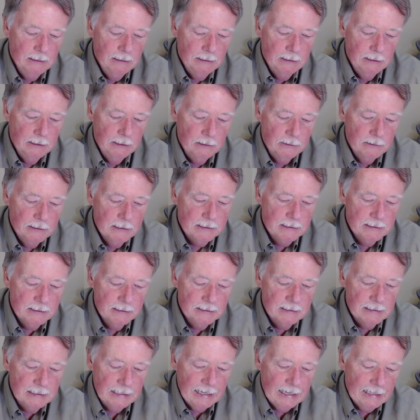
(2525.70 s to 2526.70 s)
You know, this
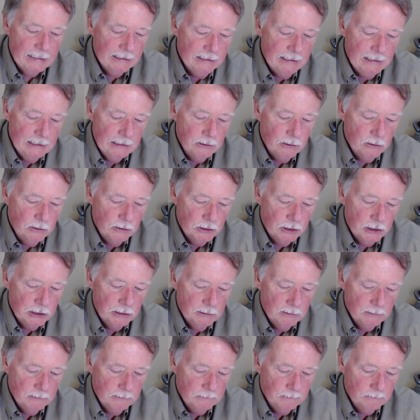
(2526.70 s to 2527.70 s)
is an antique
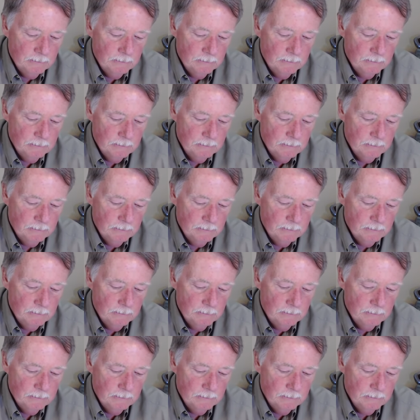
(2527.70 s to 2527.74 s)
cushion,